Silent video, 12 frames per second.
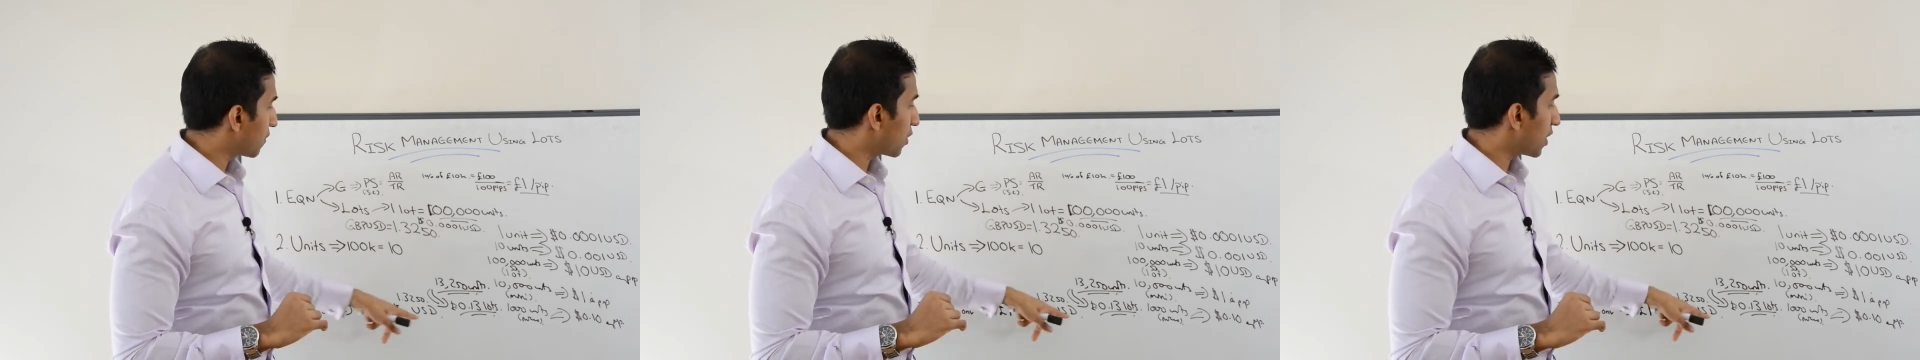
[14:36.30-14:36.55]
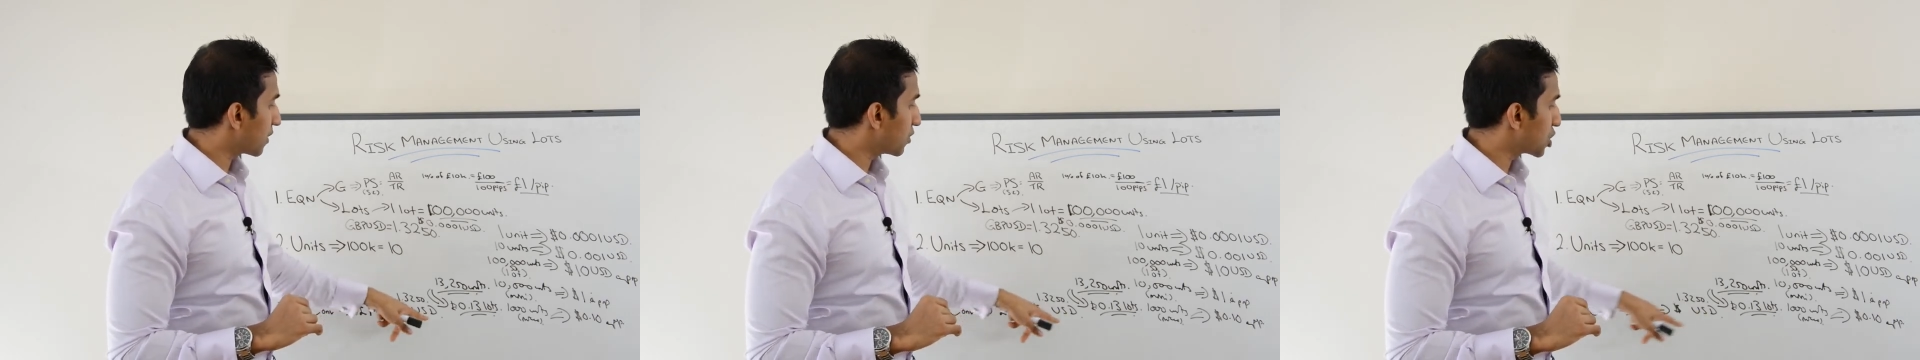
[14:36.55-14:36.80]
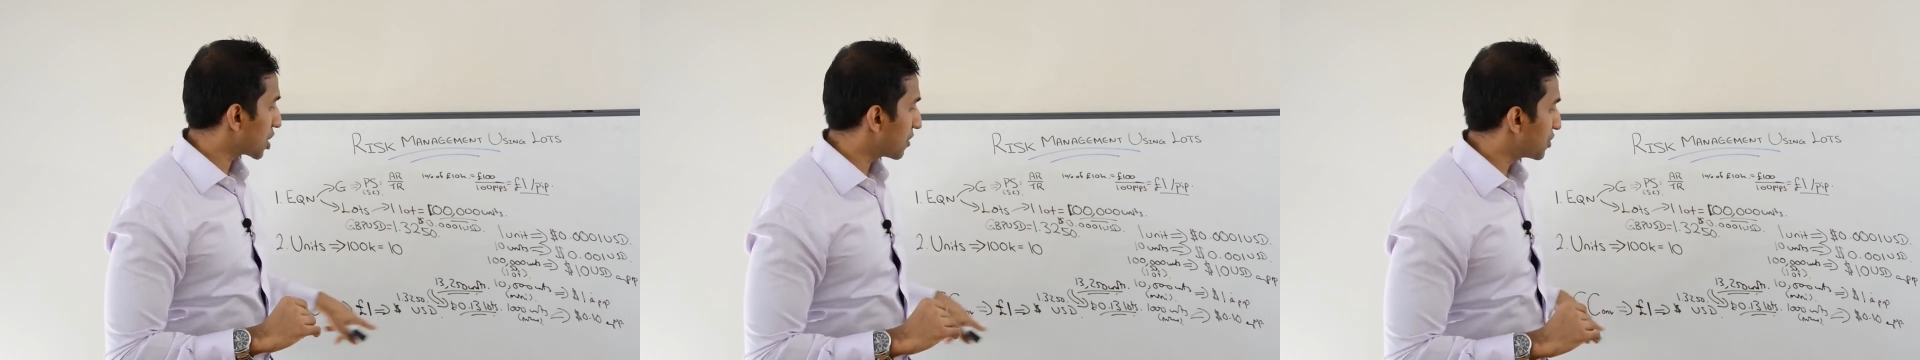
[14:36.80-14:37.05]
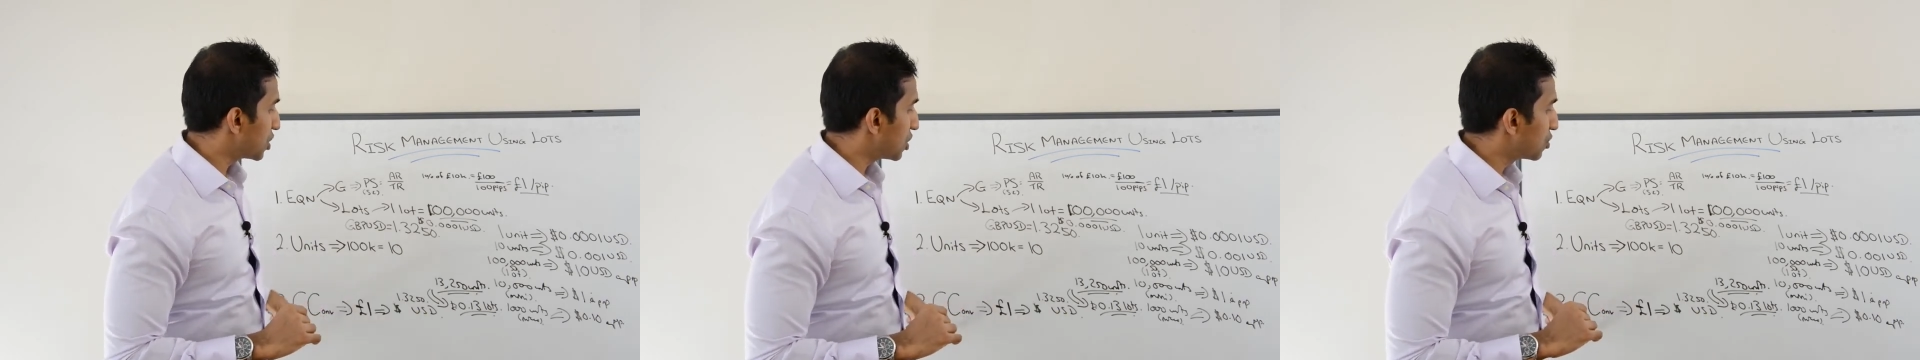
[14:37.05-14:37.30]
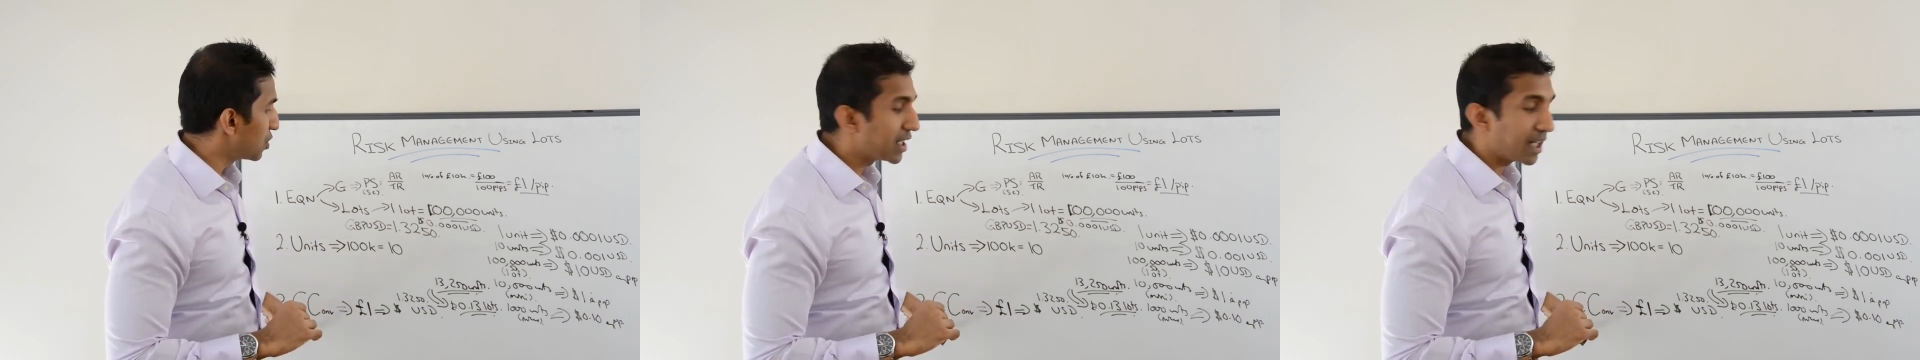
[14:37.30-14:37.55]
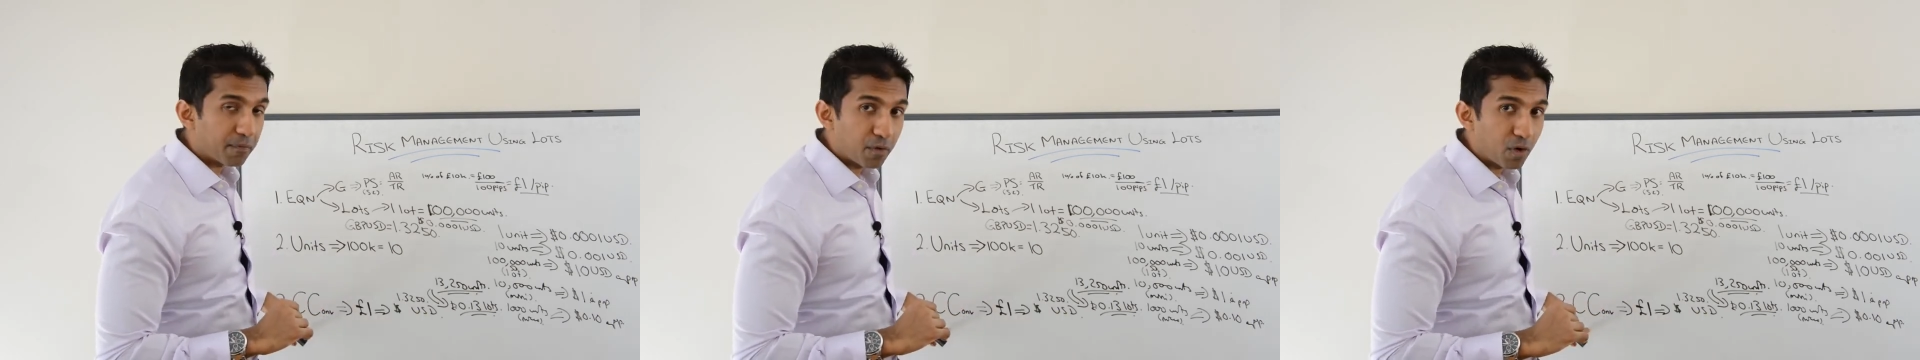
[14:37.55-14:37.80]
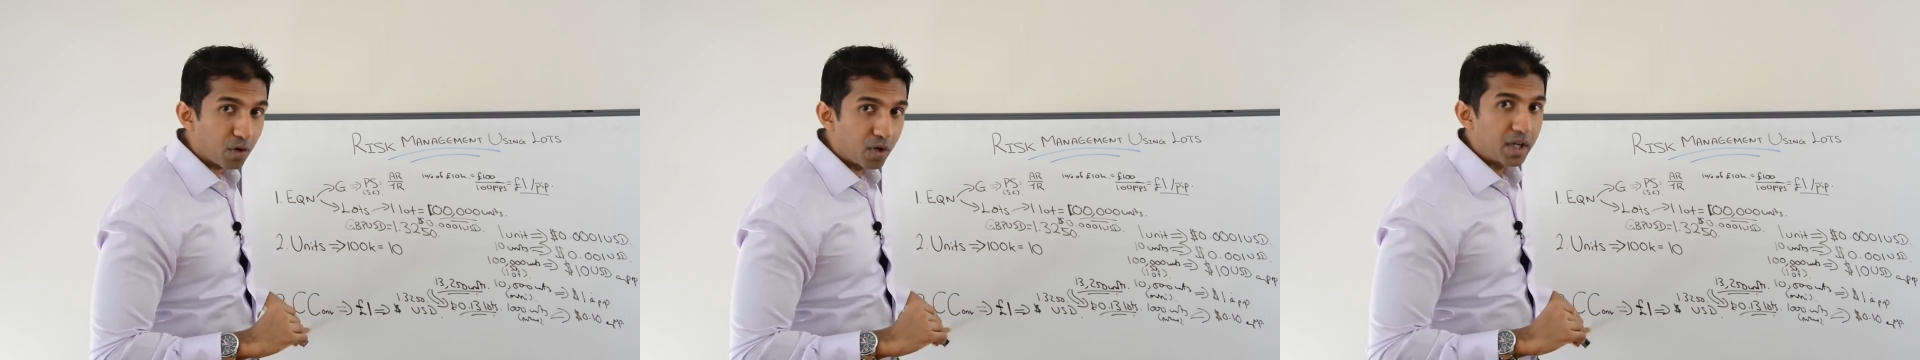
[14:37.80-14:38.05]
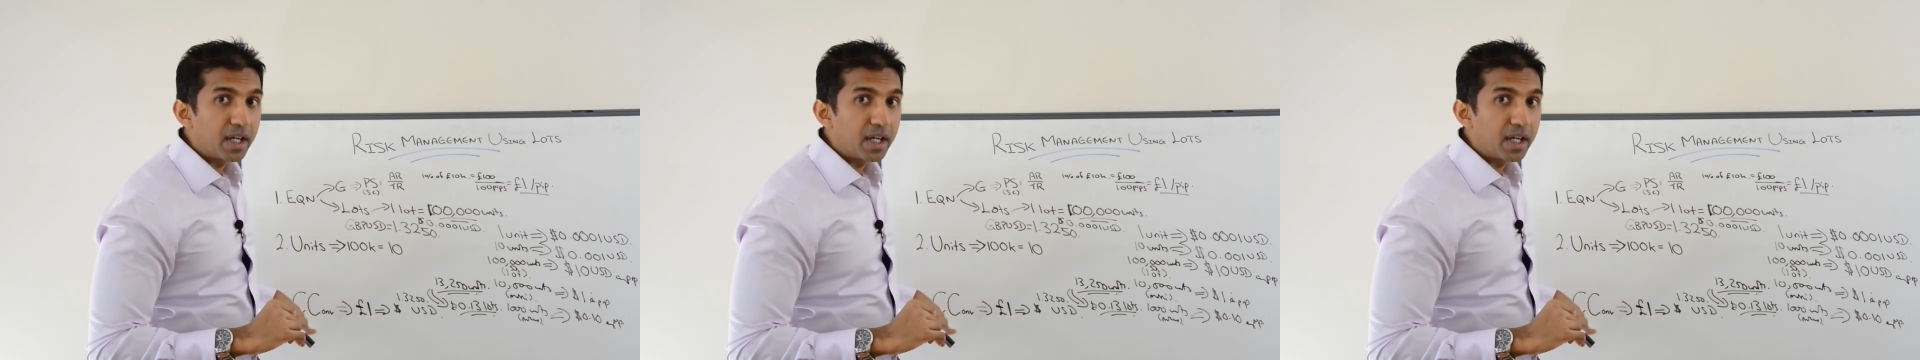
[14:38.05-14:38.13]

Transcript: for like which currency you're doing that for,